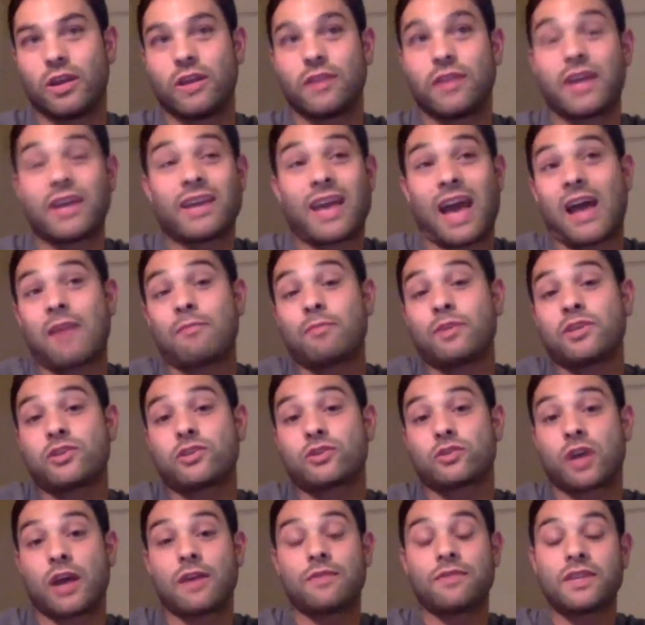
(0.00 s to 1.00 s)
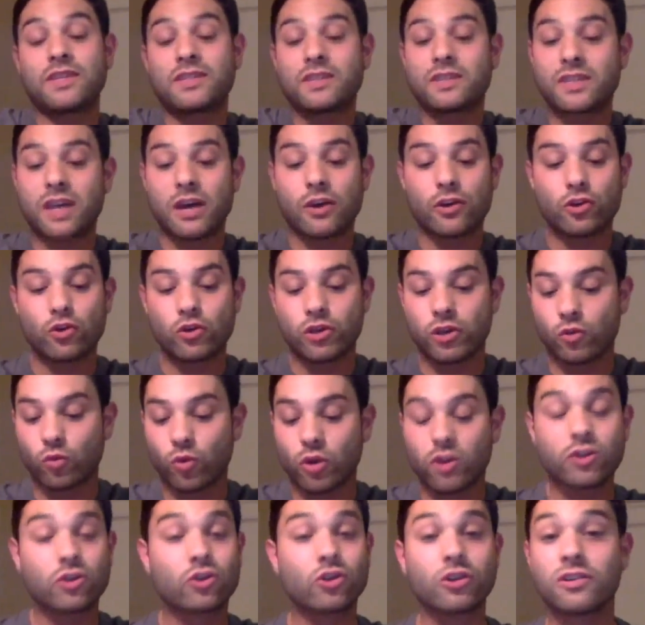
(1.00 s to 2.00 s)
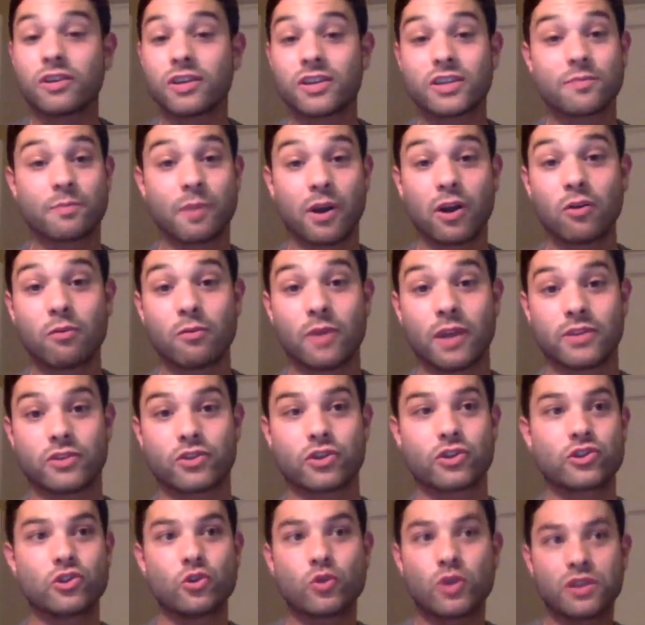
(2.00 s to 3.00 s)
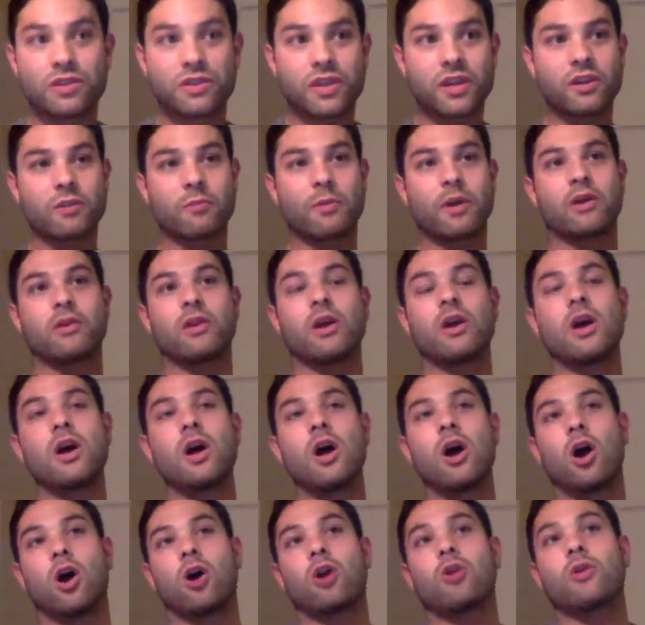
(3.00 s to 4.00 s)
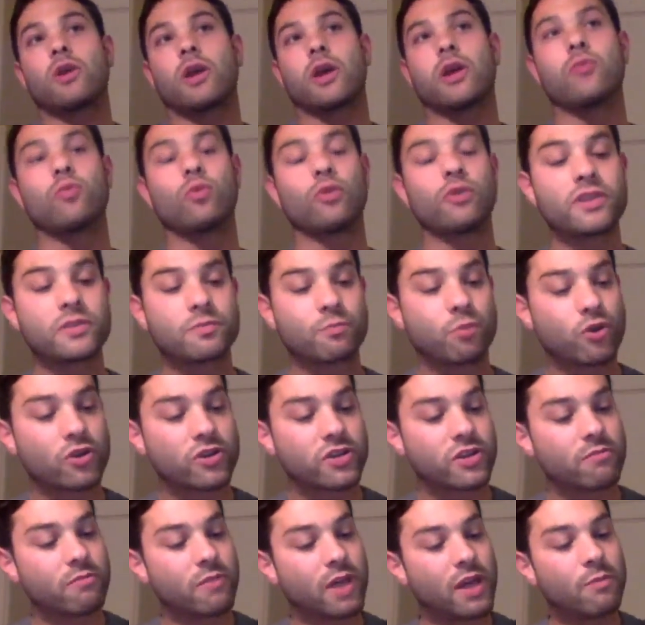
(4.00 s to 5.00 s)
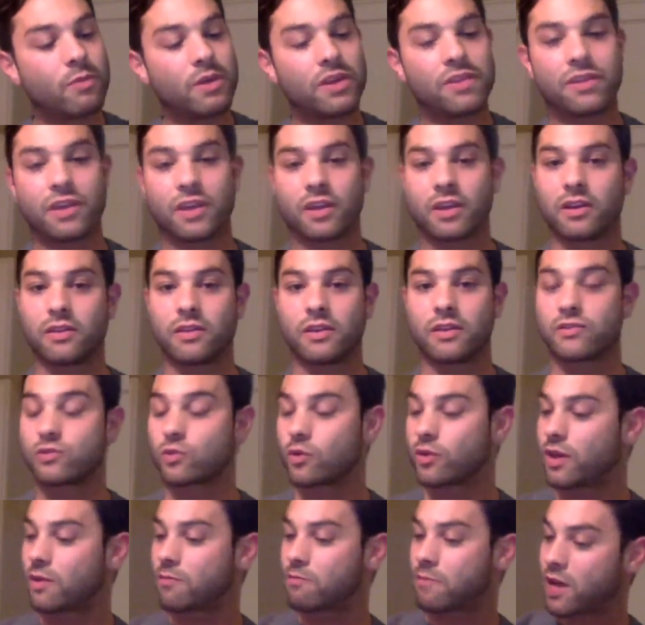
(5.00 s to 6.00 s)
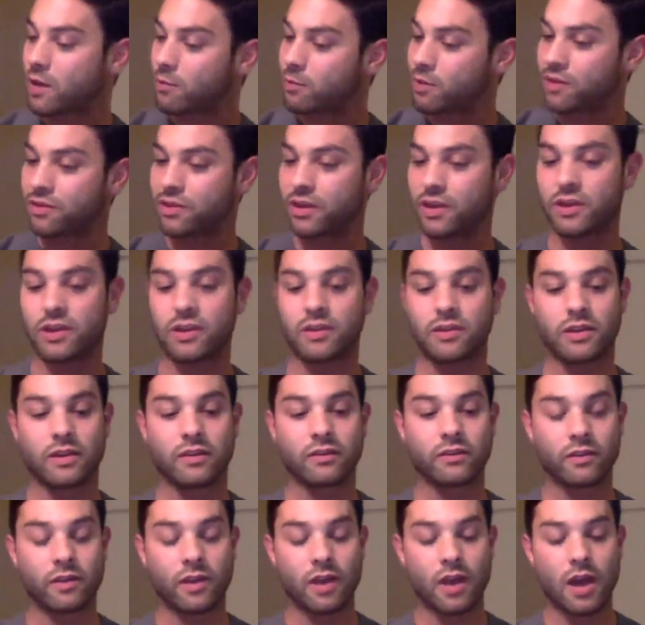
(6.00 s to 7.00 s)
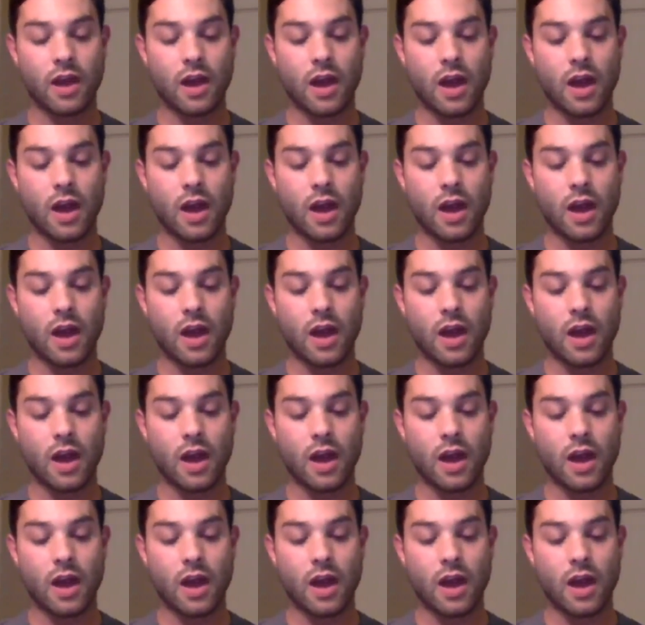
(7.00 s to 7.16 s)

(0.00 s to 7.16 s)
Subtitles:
they can be, and this is how you can run good experiments, because you can think about, all right, well, this person may be thinking this, or they may be thinking this.